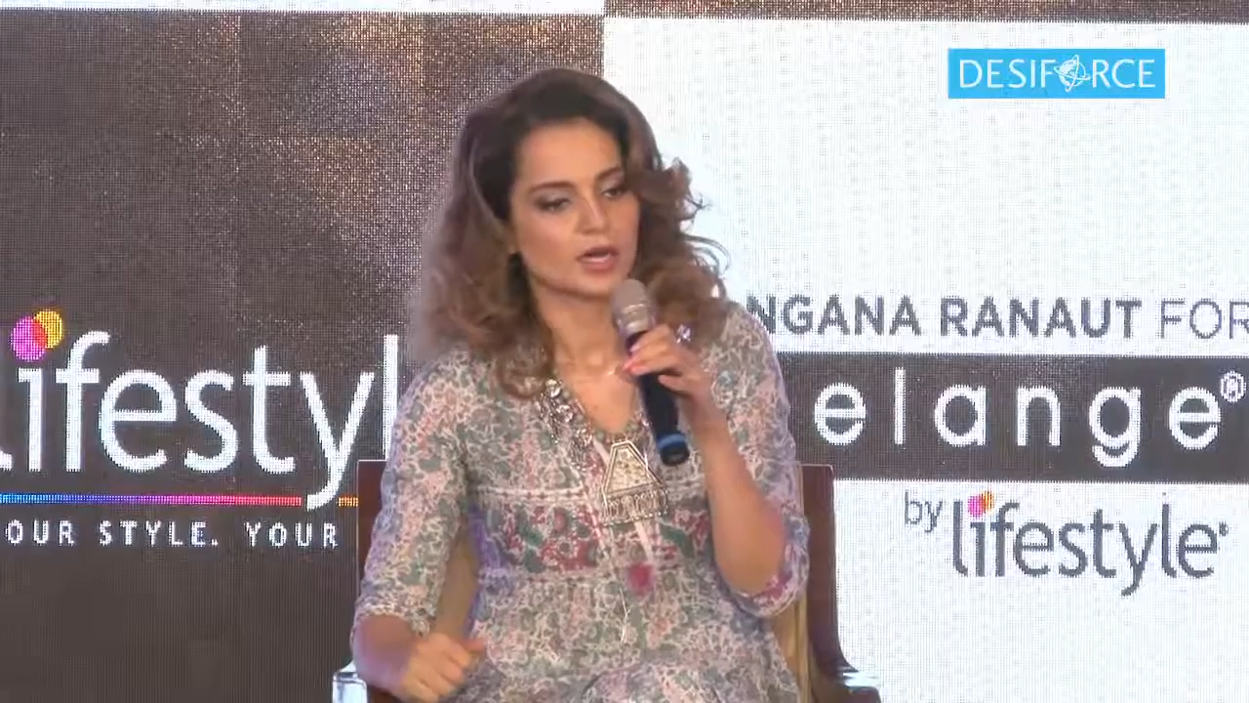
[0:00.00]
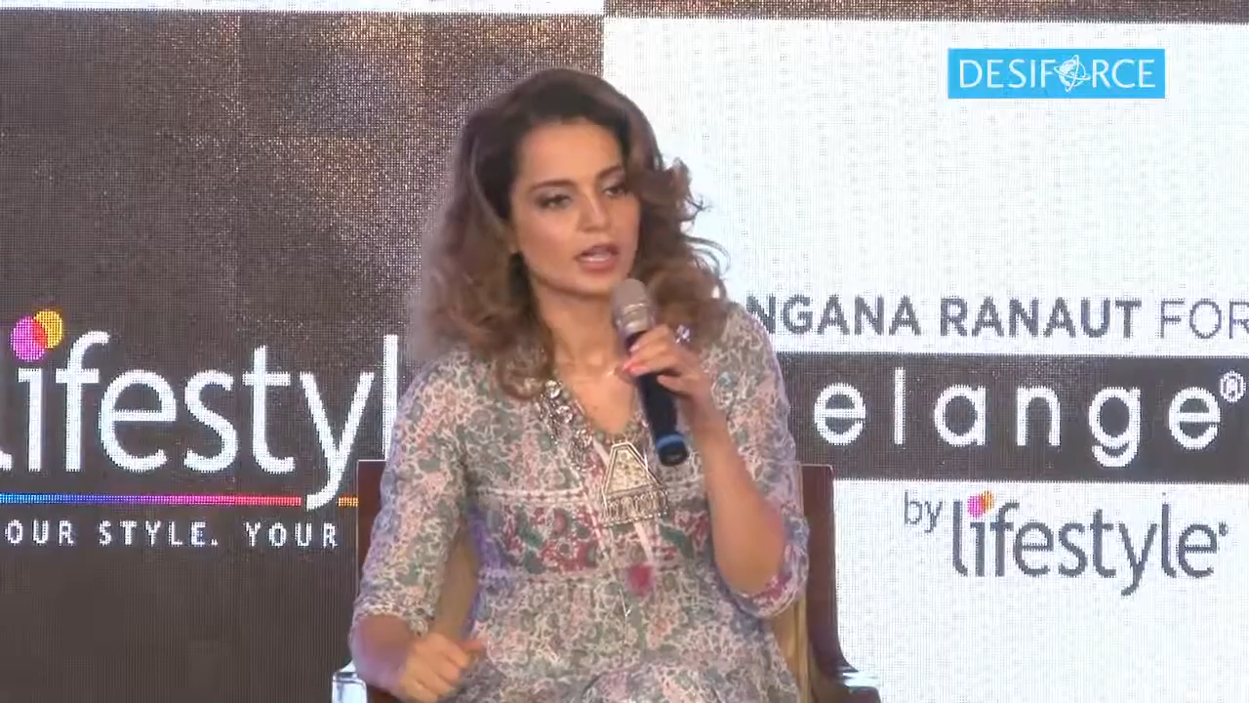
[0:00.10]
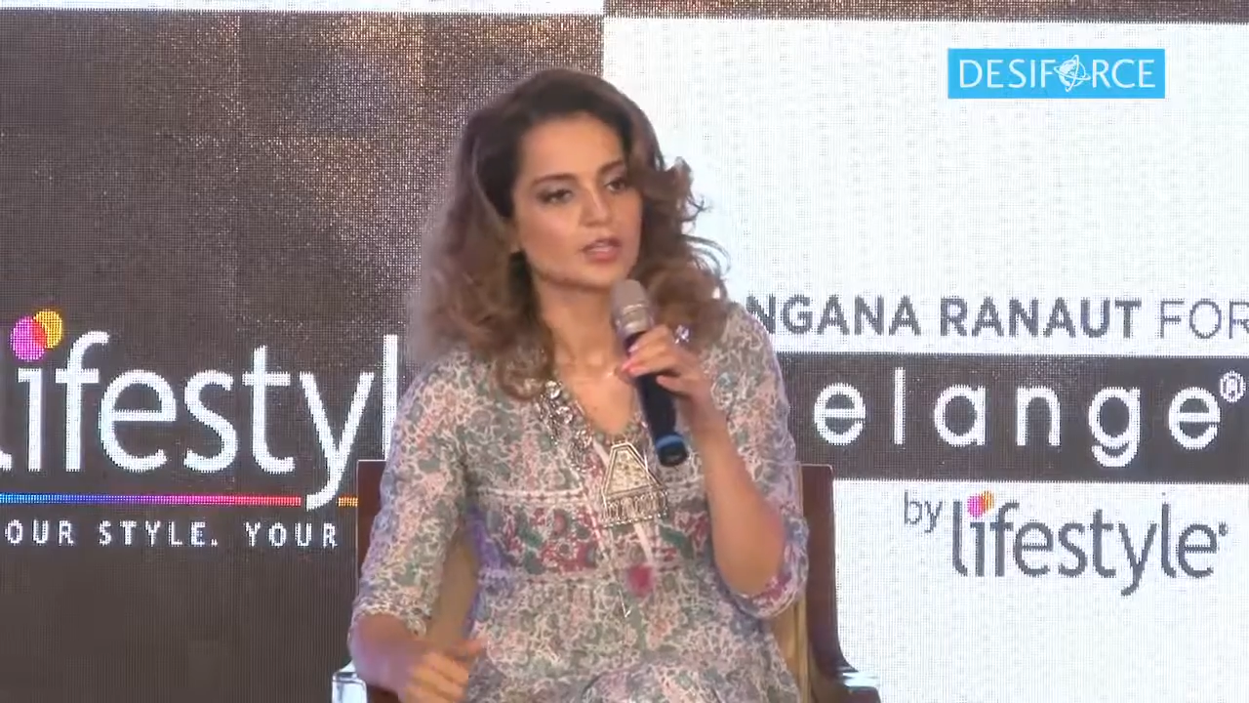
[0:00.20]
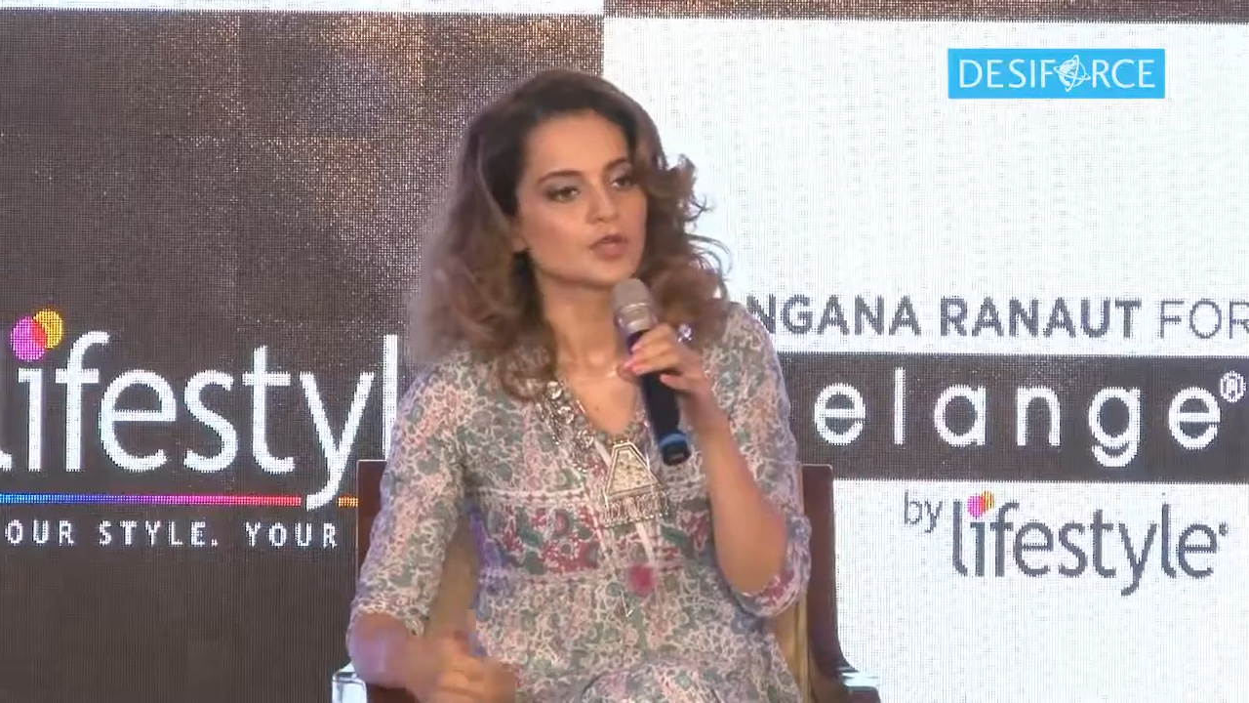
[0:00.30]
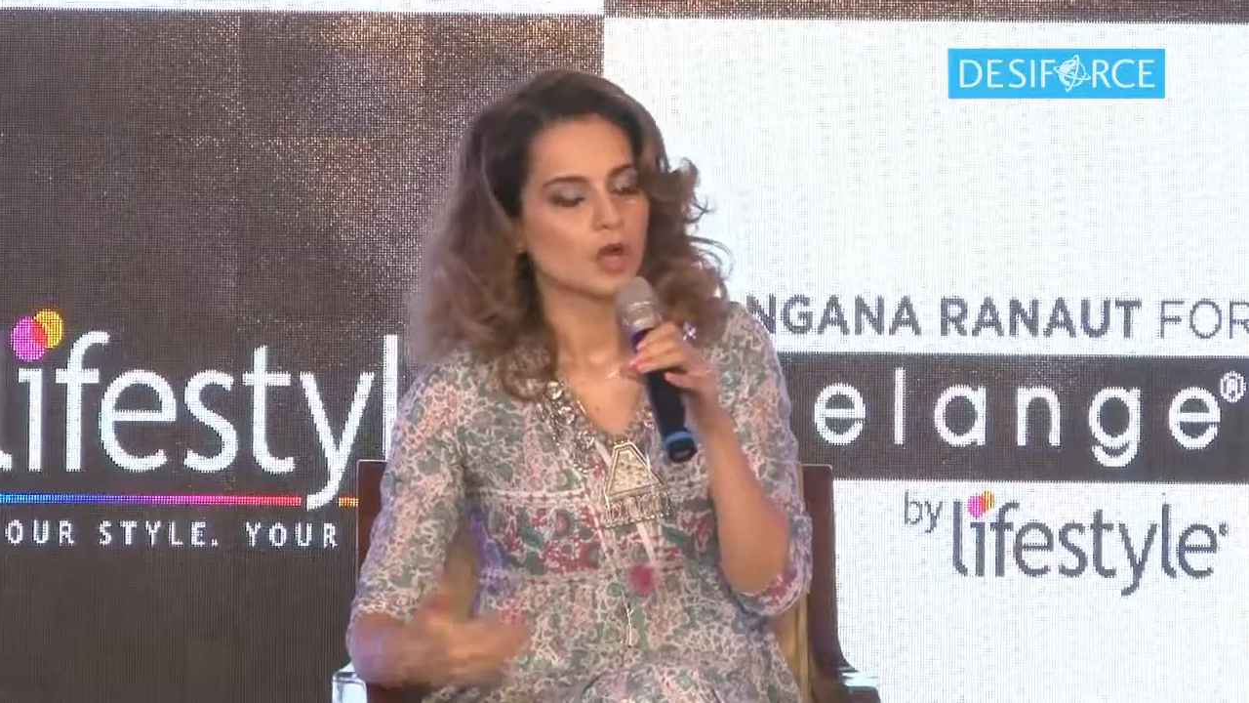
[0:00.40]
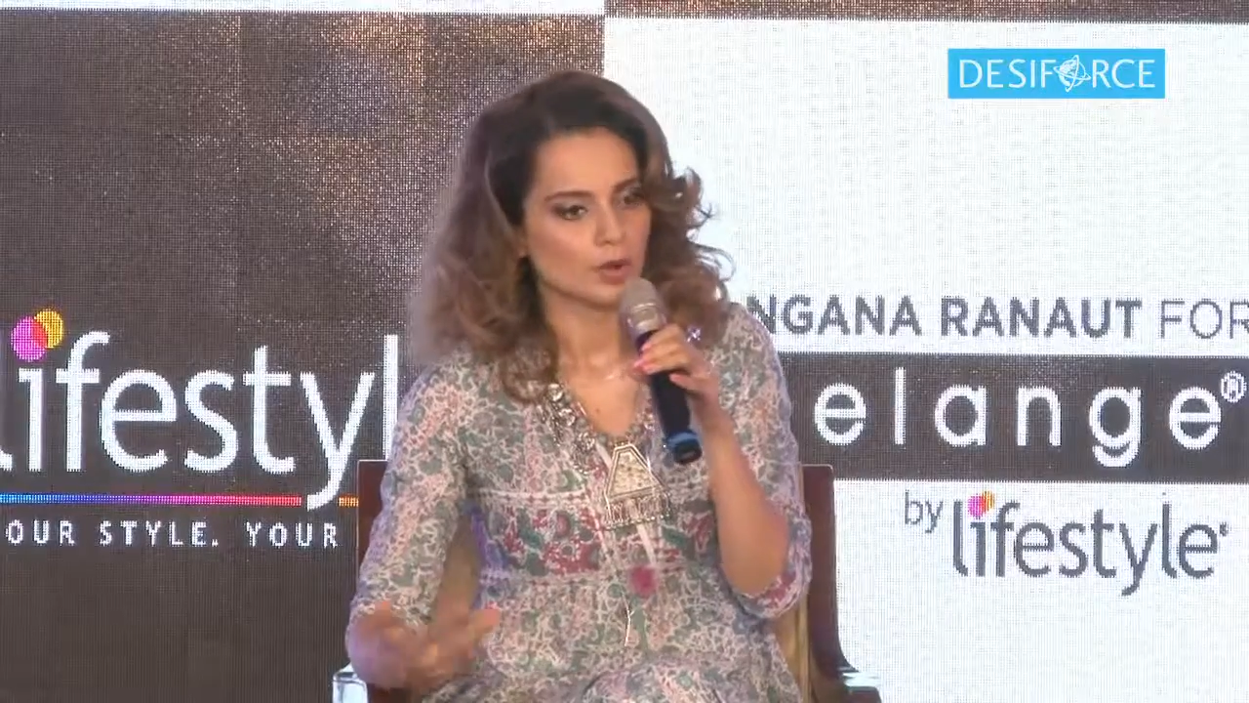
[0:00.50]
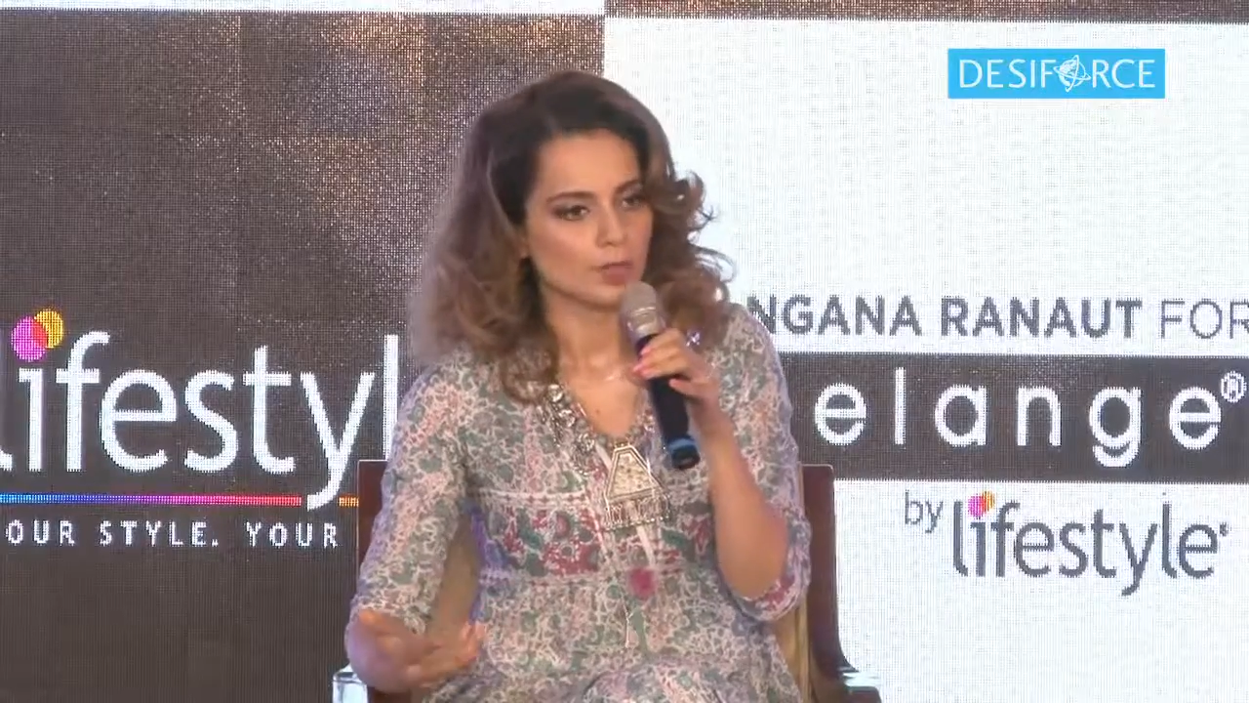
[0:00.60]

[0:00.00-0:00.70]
I talk